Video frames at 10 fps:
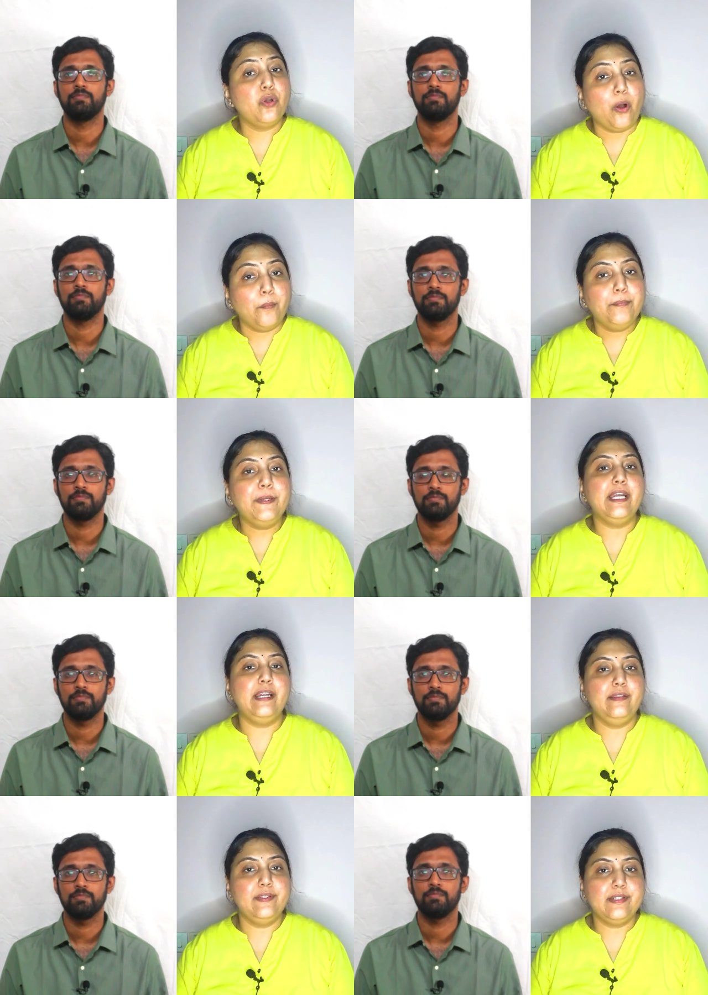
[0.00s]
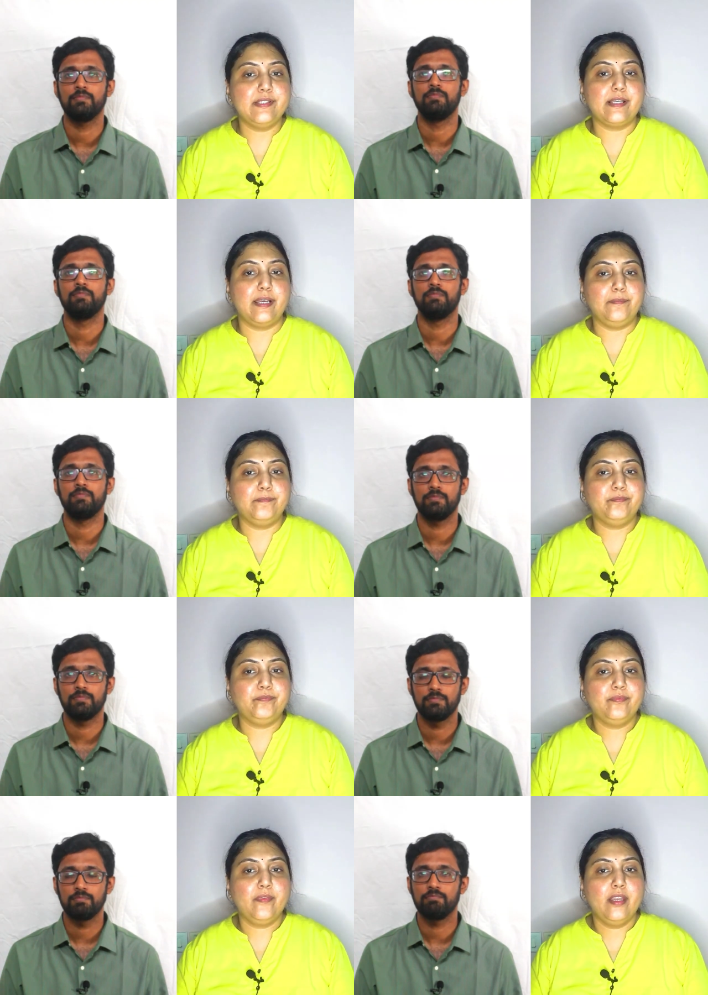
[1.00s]
Speaker 1: comprehend the design.
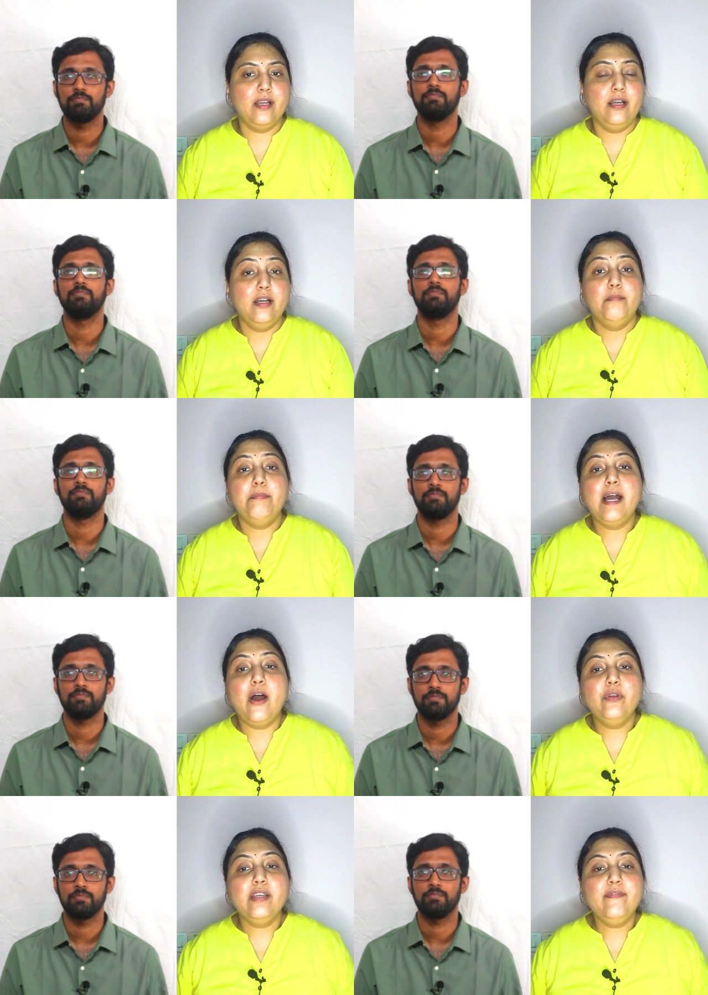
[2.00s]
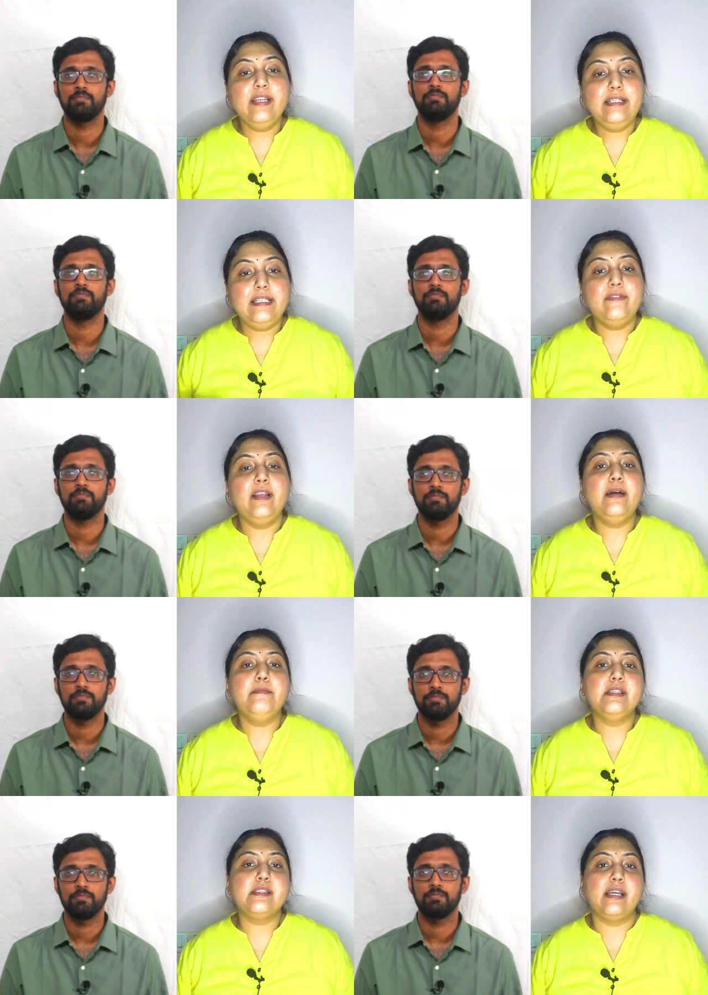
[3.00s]
But how can we
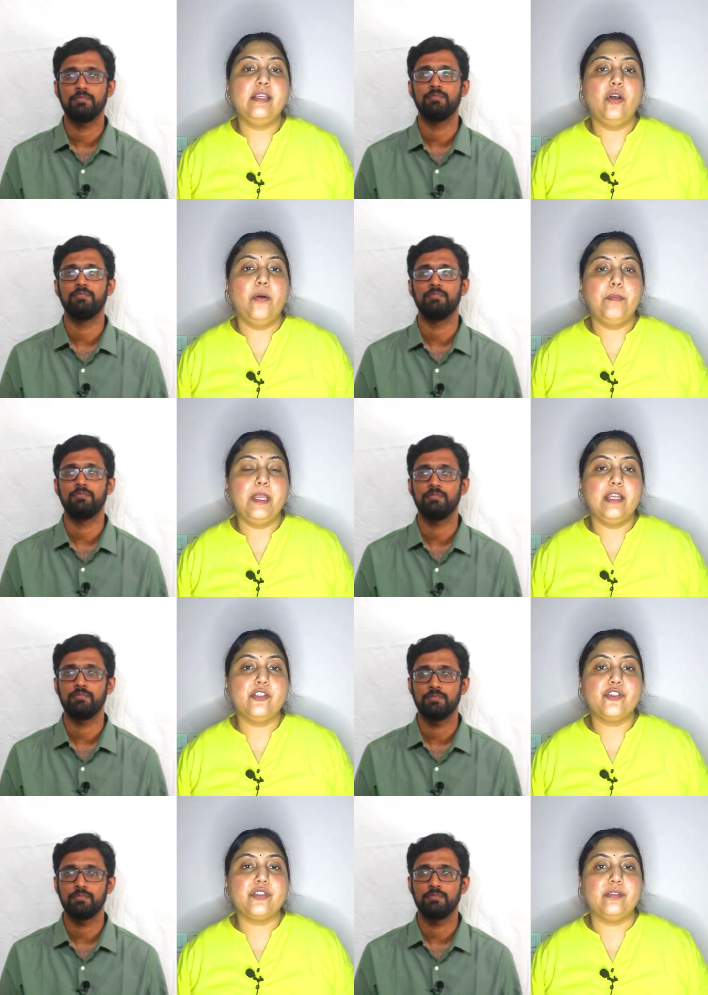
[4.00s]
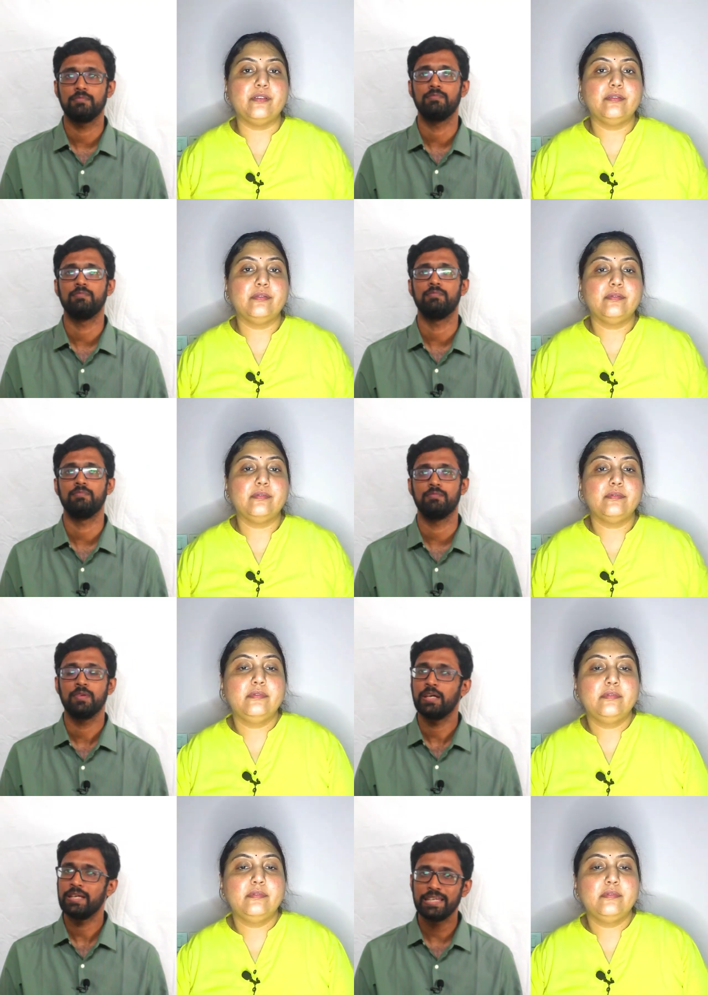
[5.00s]
develop design comprehension?
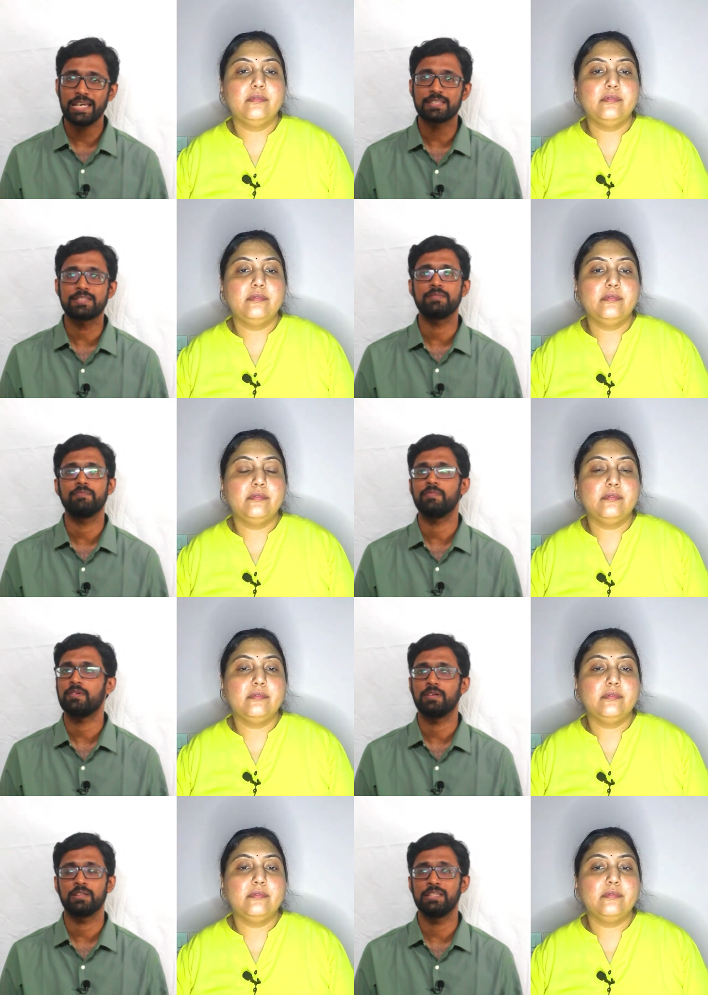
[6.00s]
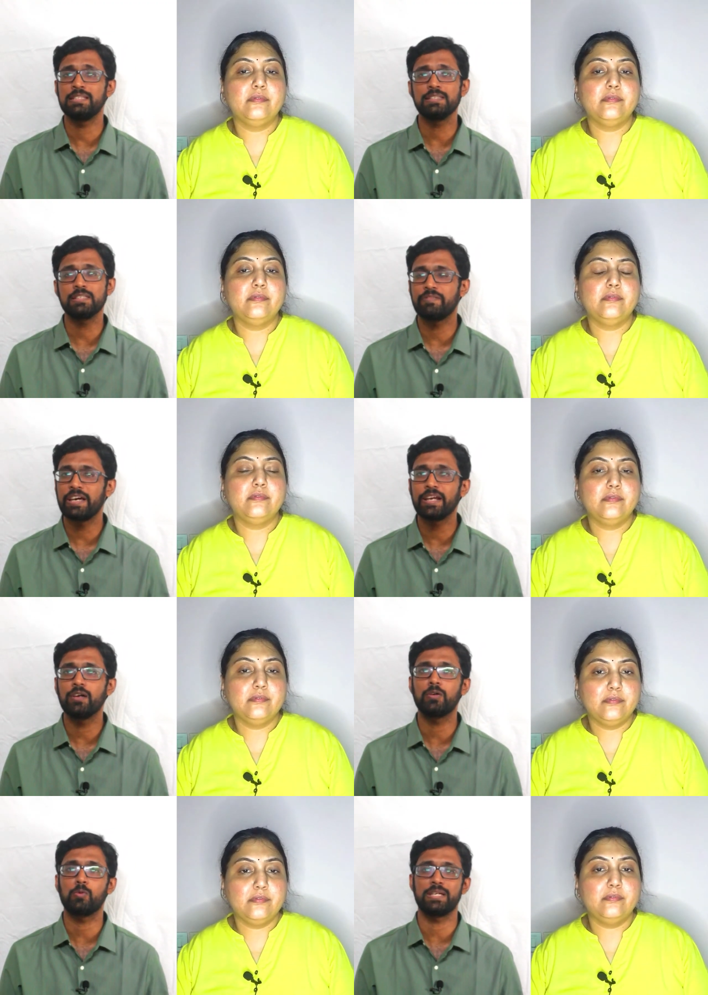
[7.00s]
Speaker 2: Yes, this is a very
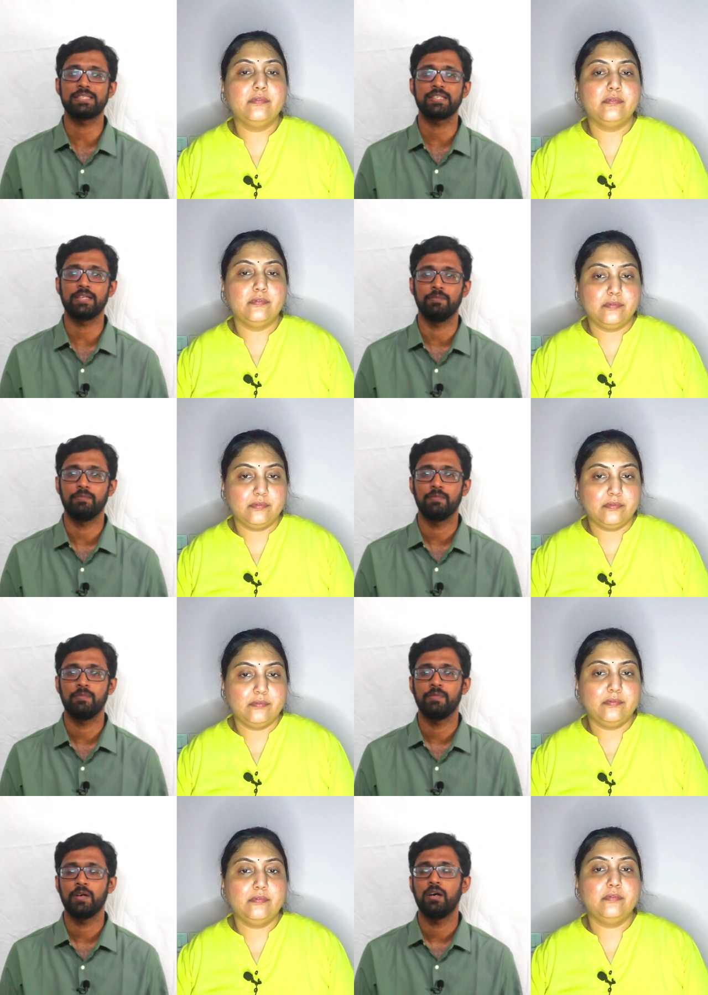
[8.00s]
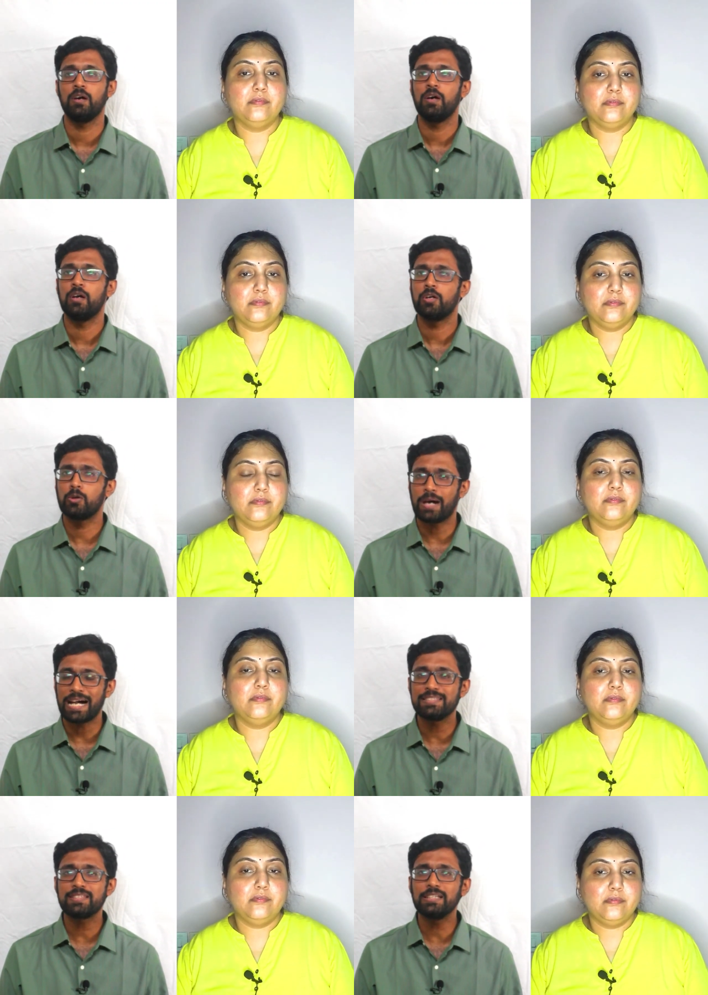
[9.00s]
good question. To
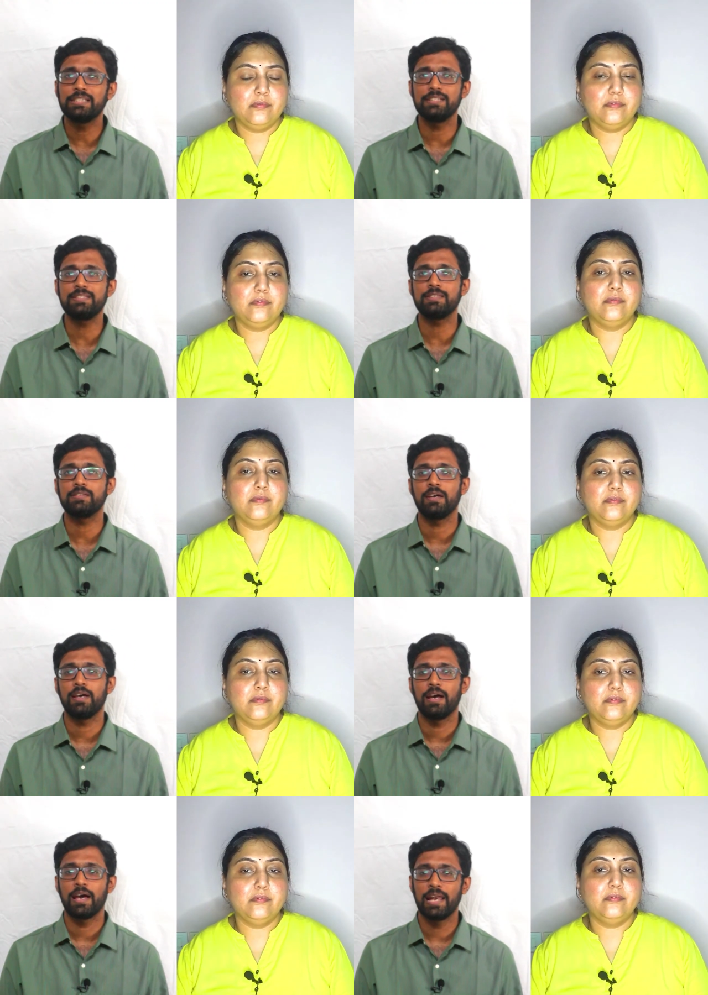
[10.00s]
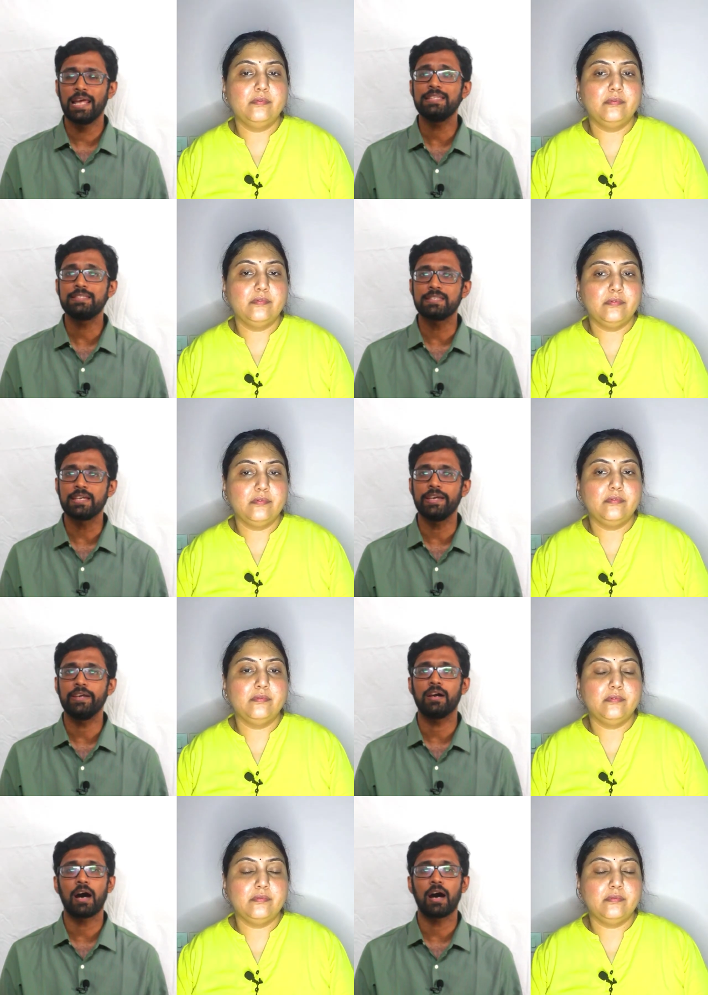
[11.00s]
answer this, let's see